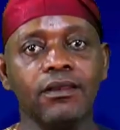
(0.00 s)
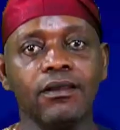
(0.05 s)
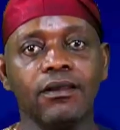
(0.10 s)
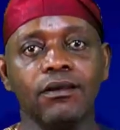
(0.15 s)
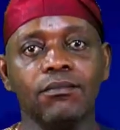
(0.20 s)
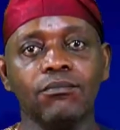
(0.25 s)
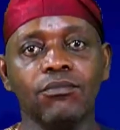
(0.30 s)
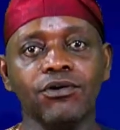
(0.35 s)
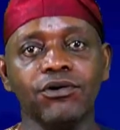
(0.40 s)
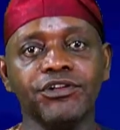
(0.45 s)

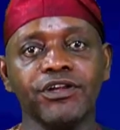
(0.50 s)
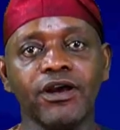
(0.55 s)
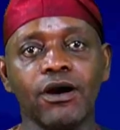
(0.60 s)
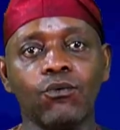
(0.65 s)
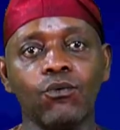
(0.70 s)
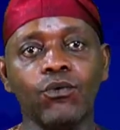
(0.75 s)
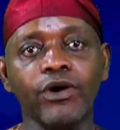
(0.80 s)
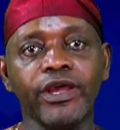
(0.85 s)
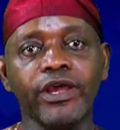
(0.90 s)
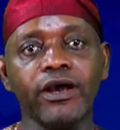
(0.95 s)
But the
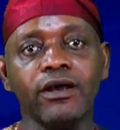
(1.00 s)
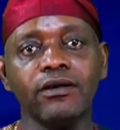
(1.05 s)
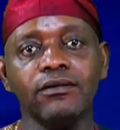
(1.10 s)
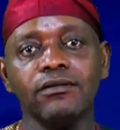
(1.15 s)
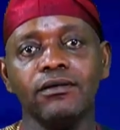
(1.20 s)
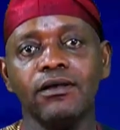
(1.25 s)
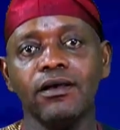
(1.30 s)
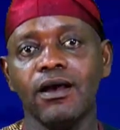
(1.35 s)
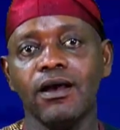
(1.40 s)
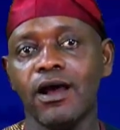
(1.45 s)
Akweya
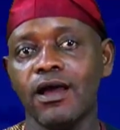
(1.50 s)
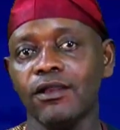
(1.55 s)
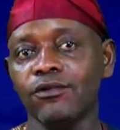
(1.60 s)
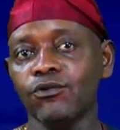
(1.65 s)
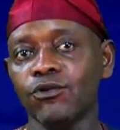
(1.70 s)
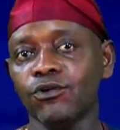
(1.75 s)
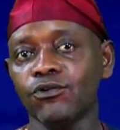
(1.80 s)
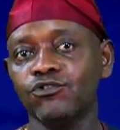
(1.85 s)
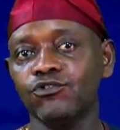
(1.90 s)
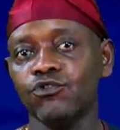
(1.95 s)
are
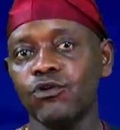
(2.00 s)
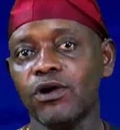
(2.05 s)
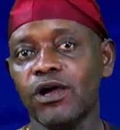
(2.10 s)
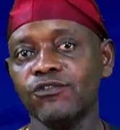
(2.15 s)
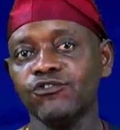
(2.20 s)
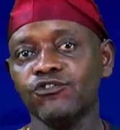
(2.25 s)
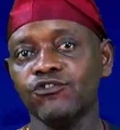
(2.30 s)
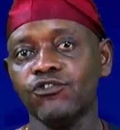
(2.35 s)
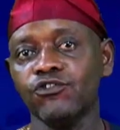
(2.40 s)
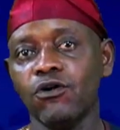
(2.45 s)
known to have
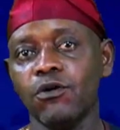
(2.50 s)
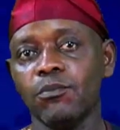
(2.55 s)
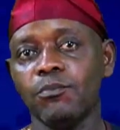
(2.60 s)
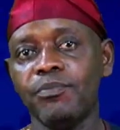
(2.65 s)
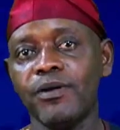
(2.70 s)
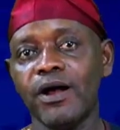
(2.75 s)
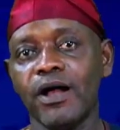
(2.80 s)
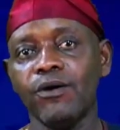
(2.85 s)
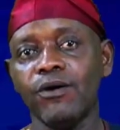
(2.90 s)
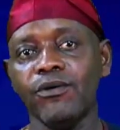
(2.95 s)
strong
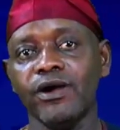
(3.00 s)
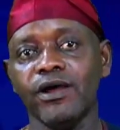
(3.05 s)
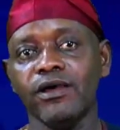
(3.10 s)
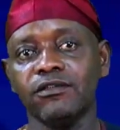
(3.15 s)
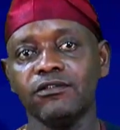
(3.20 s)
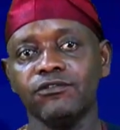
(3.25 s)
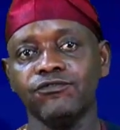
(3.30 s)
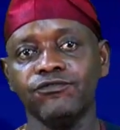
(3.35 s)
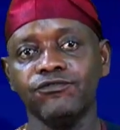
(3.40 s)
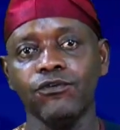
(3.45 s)
powers
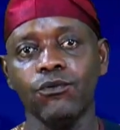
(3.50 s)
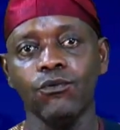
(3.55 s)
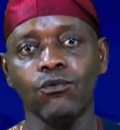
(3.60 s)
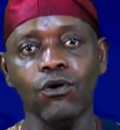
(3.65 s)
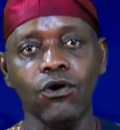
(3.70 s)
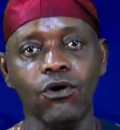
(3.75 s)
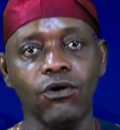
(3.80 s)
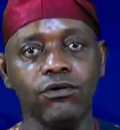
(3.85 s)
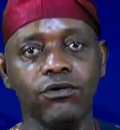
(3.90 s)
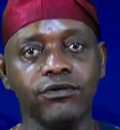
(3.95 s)
for
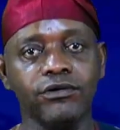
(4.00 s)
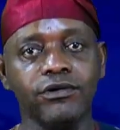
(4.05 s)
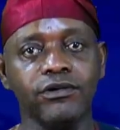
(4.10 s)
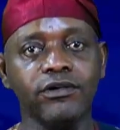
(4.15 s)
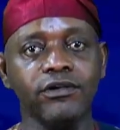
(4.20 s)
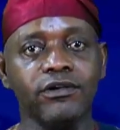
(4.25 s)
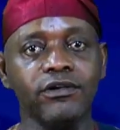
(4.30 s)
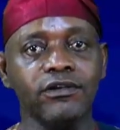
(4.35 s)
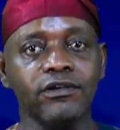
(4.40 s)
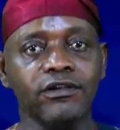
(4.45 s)
war,
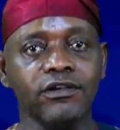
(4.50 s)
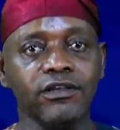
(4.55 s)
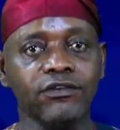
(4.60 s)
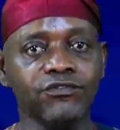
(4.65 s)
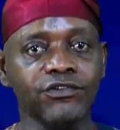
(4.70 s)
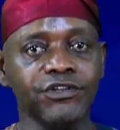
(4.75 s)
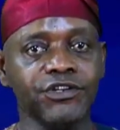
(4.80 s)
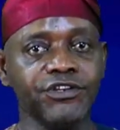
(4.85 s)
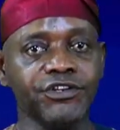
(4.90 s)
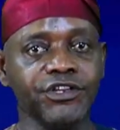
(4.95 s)

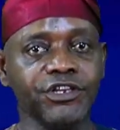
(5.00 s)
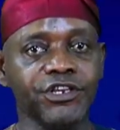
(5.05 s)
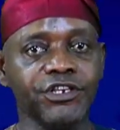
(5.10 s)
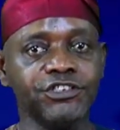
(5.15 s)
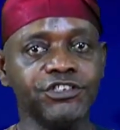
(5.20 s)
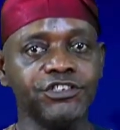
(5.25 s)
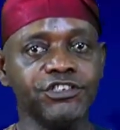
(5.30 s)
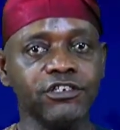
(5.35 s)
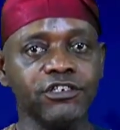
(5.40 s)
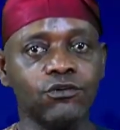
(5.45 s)
even in the
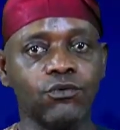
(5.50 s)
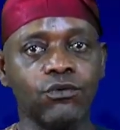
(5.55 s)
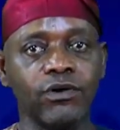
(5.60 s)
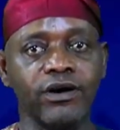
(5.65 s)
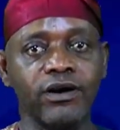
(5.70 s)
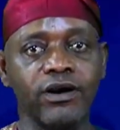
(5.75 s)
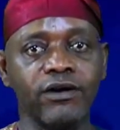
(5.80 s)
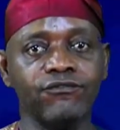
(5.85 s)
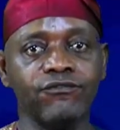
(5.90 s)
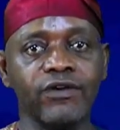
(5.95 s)
ancient
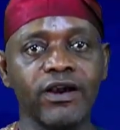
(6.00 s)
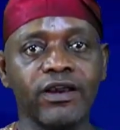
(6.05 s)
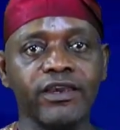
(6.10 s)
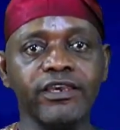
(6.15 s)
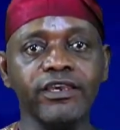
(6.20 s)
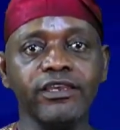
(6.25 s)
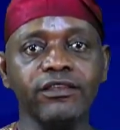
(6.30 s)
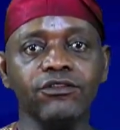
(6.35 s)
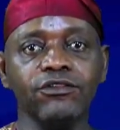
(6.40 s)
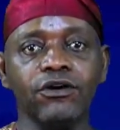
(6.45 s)
Kwarafa
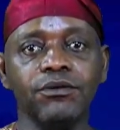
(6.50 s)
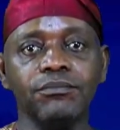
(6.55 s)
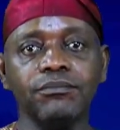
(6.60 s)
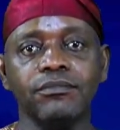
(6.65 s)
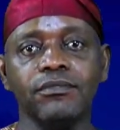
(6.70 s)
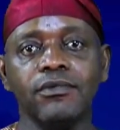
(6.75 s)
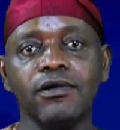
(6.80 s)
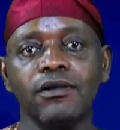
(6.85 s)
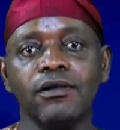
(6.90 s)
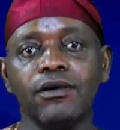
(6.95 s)
kingdom,
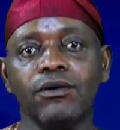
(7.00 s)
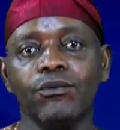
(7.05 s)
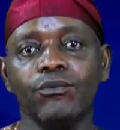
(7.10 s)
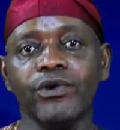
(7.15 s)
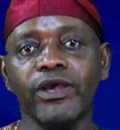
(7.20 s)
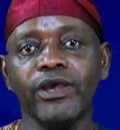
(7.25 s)
where